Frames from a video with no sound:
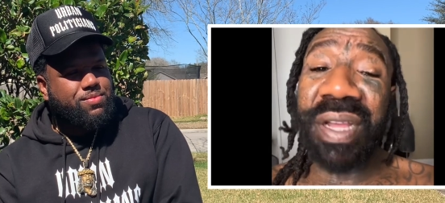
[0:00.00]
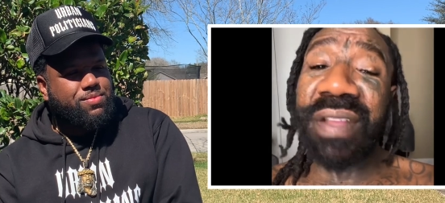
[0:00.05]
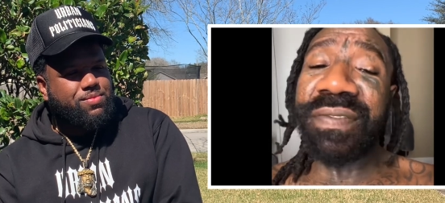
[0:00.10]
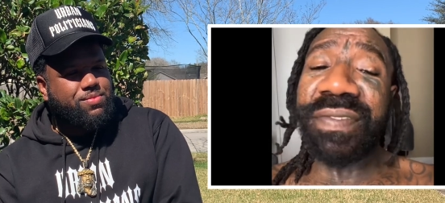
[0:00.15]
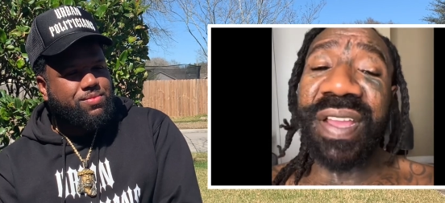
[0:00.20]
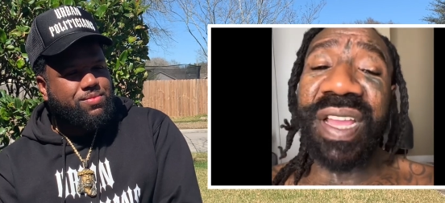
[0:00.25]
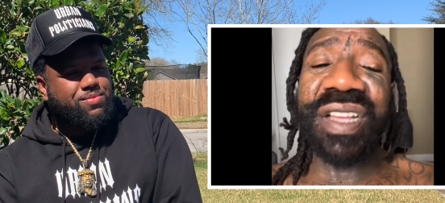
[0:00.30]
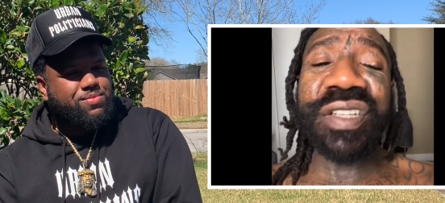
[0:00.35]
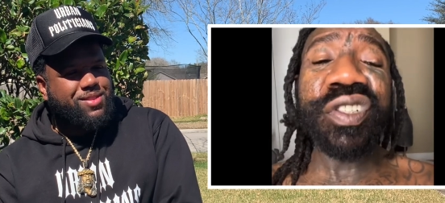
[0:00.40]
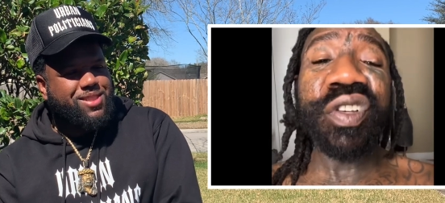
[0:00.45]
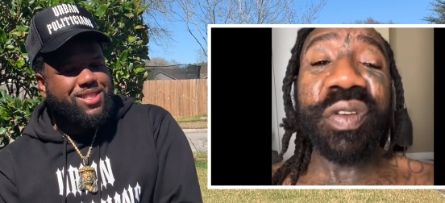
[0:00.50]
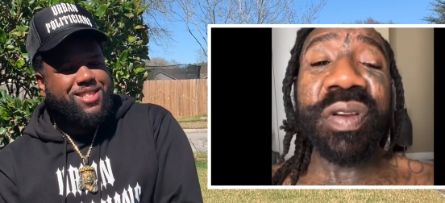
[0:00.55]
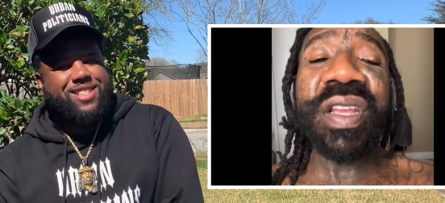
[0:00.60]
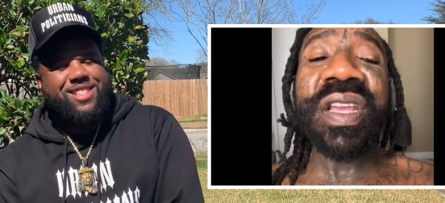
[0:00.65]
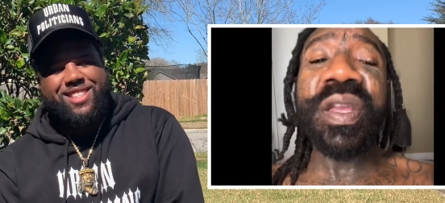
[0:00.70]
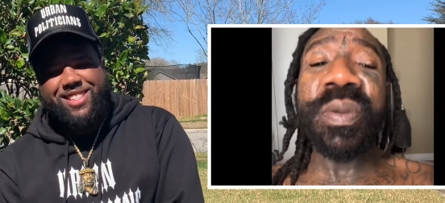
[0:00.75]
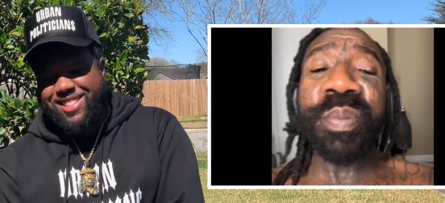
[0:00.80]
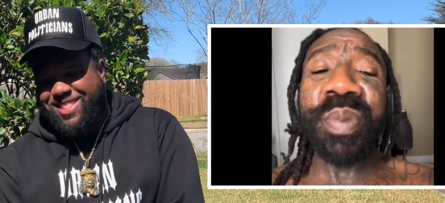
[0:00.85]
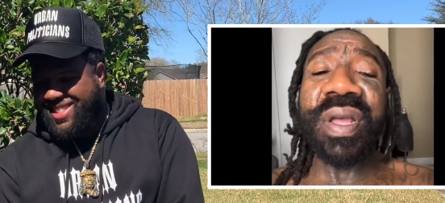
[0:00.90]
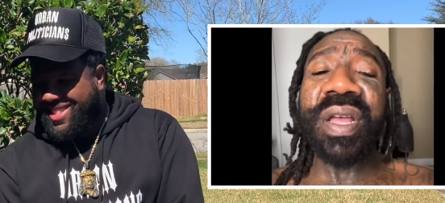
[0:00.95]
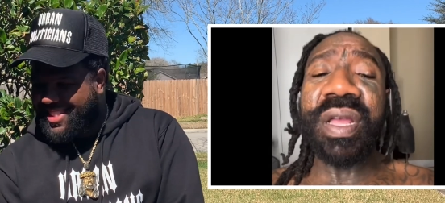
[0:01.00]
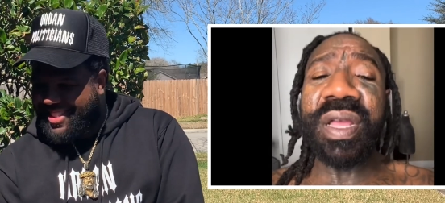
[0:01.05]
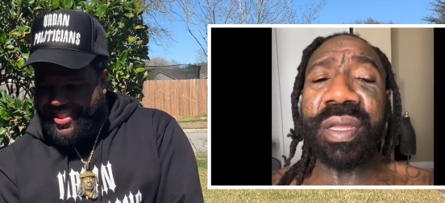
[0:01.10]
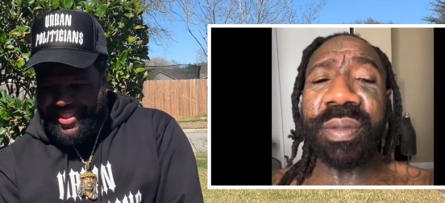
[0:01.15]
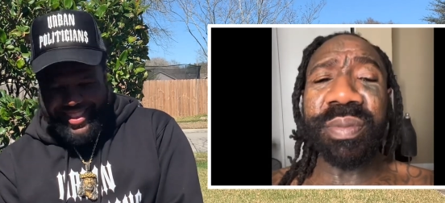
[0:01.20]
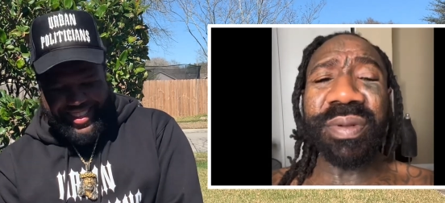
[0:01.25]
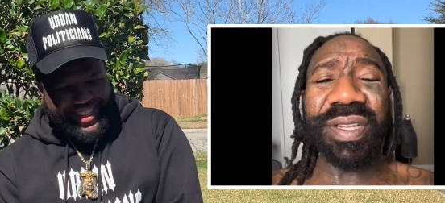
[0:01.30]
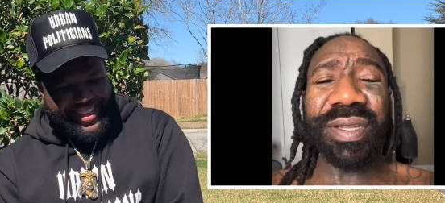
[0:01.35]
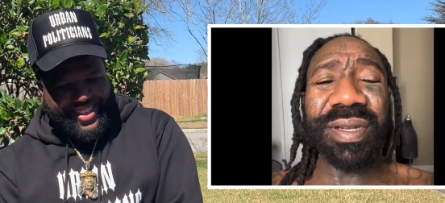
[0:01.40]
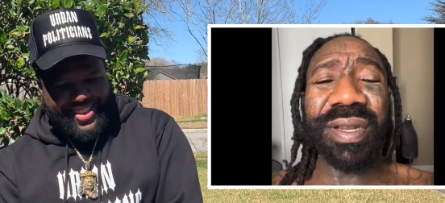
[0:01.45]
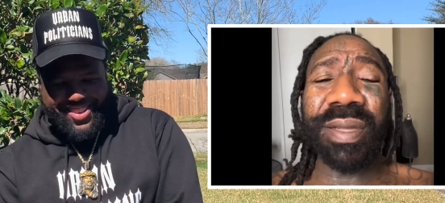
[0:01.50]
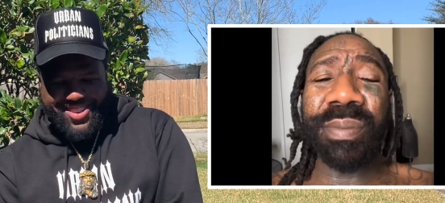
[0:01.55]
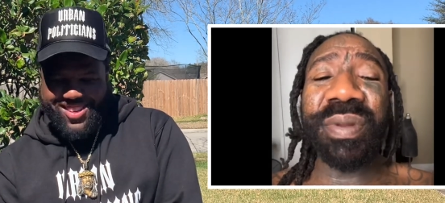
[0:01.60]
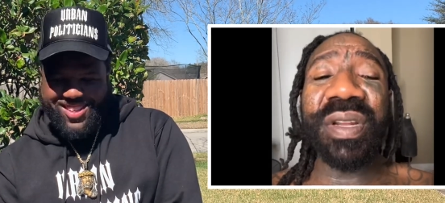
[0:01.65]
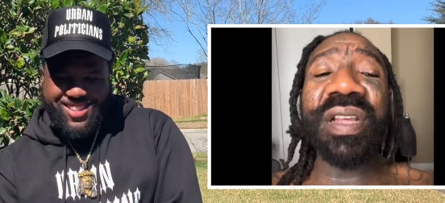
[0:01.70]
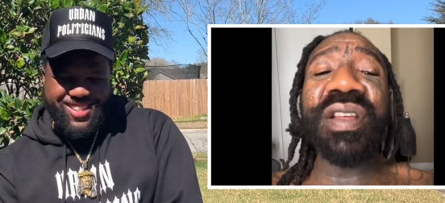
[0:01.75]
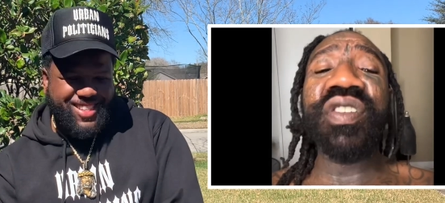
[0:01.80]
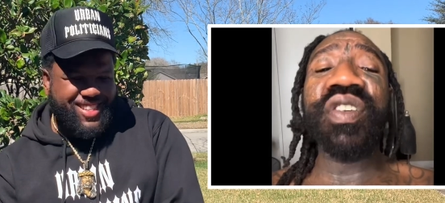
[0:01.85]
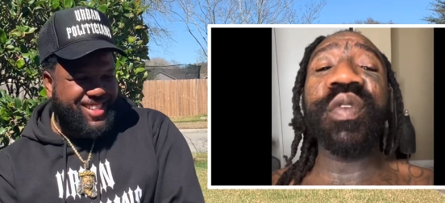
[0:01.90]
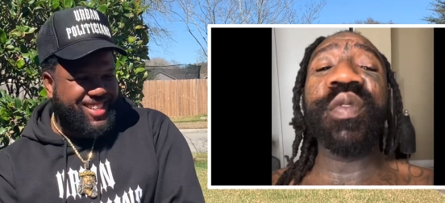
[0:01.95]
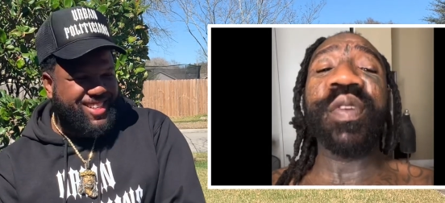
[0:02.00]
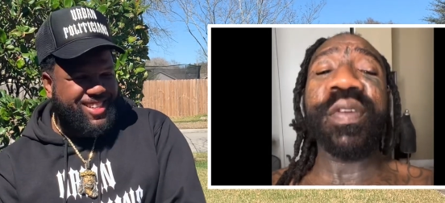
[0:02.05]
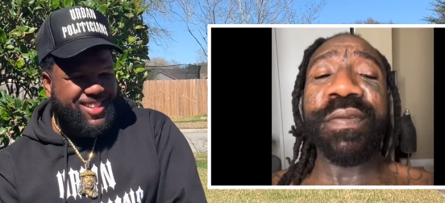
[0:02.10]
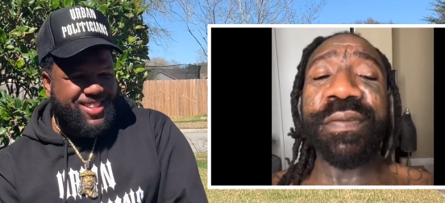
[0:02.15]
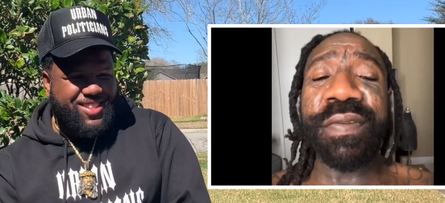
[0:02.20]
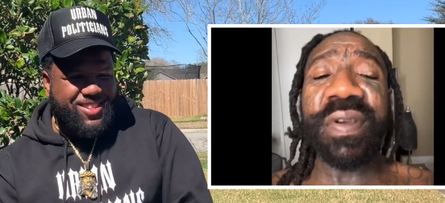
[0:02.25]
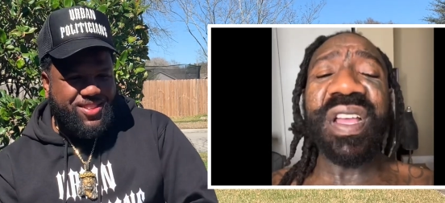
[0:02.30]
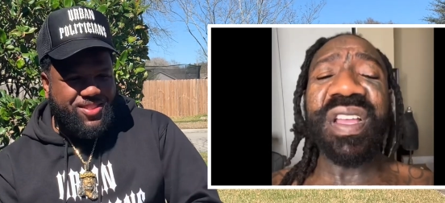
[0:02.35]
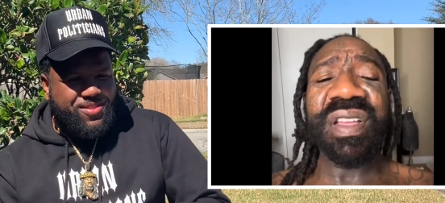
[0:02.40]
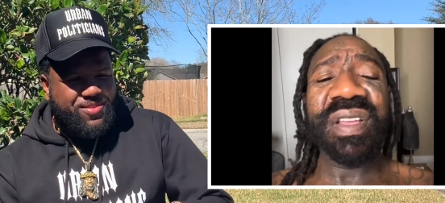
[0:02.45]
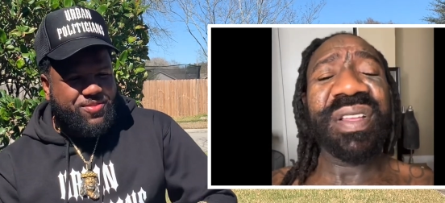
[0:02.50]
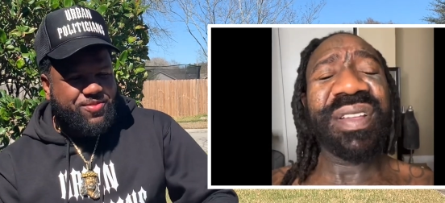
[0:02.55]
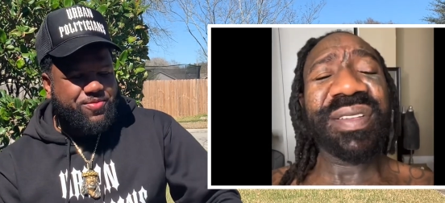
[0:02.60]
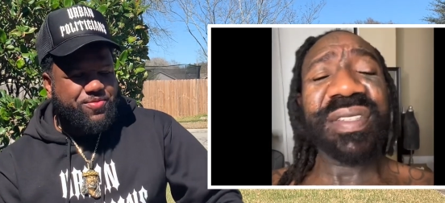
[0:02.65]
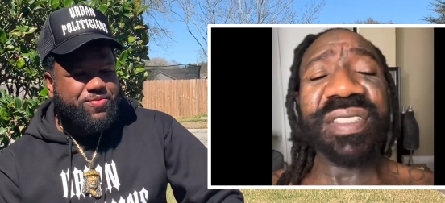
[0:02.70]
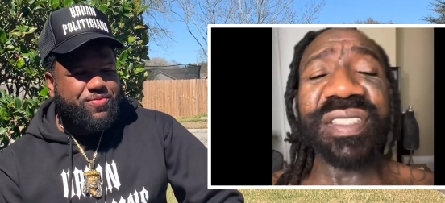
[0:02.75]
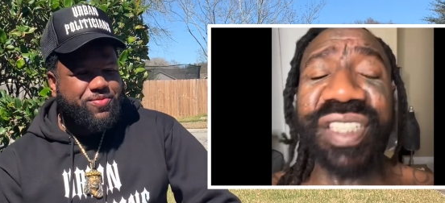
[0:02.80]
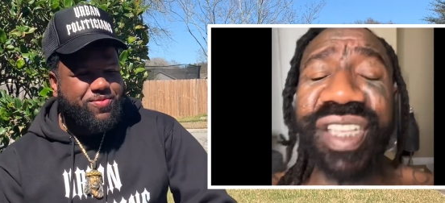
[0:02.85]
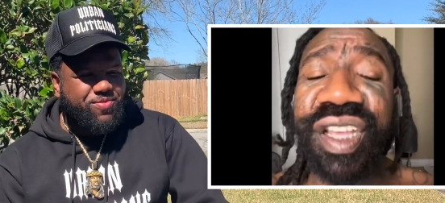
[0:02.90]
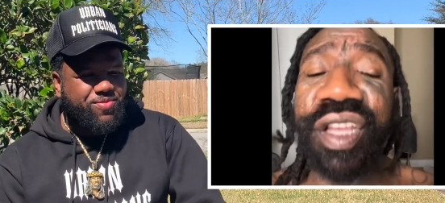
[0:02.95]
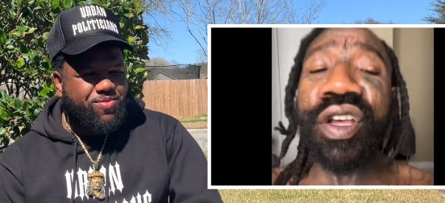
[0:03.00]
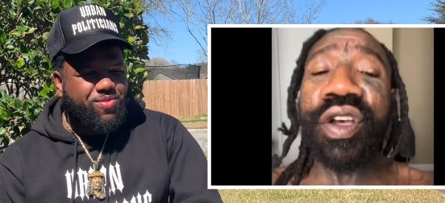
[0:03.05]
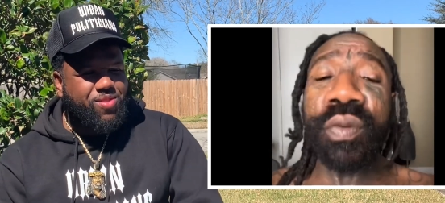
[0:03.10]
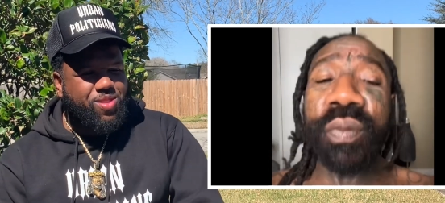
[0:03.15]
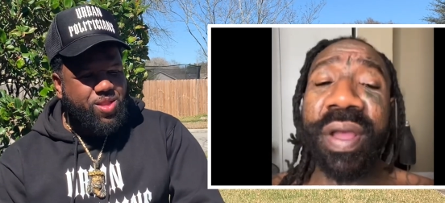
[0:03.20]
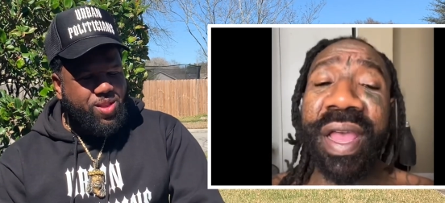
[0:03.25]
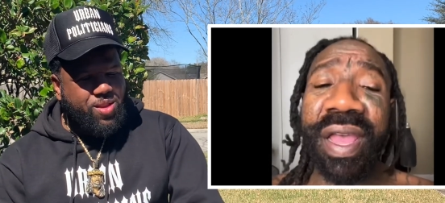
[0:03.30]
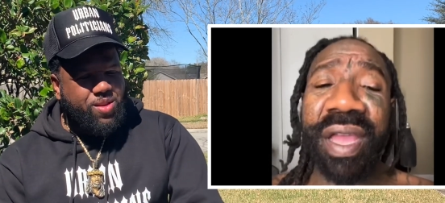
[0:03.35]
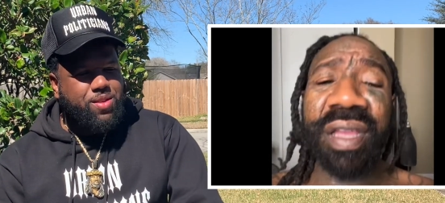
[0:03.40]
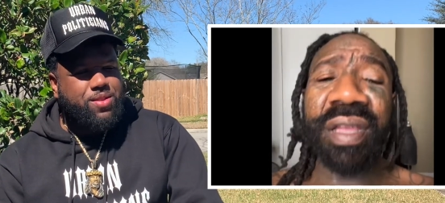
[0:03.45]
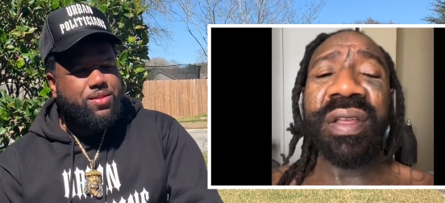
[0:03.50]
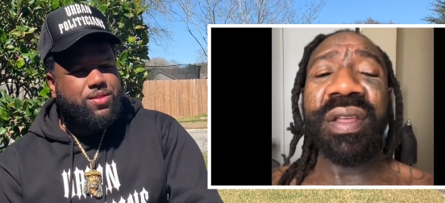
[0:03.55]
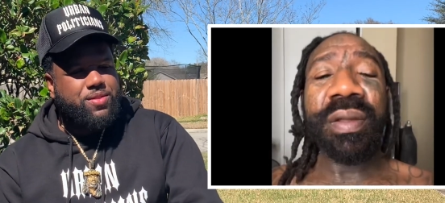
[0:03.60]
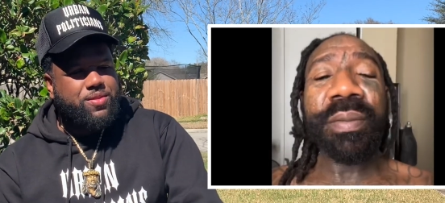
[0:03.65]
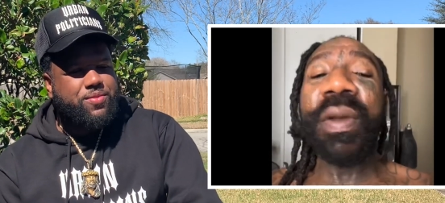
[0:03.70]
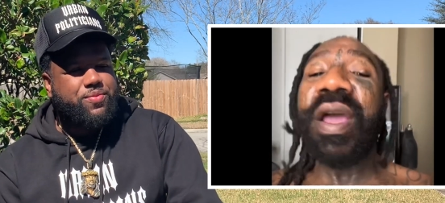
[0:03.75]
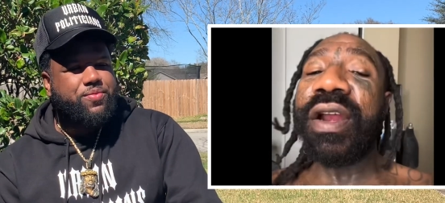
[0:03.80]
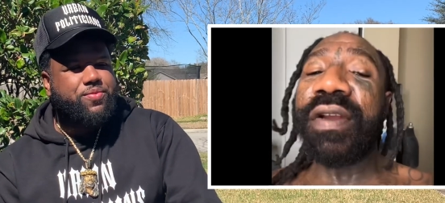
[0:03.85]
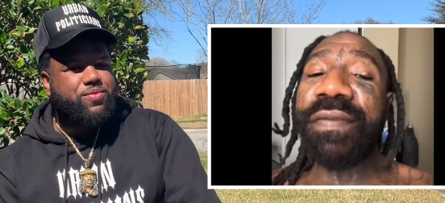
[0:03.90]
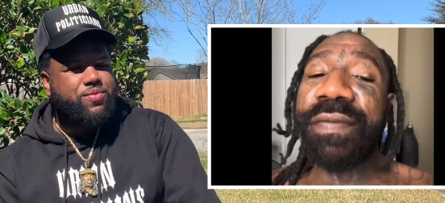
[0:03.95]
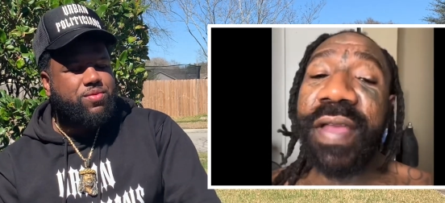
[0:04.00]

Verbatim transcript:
Speaker 1: buff ass cream pie, blood. Like, blood, I don't give a fuck. Tail whack. Matter of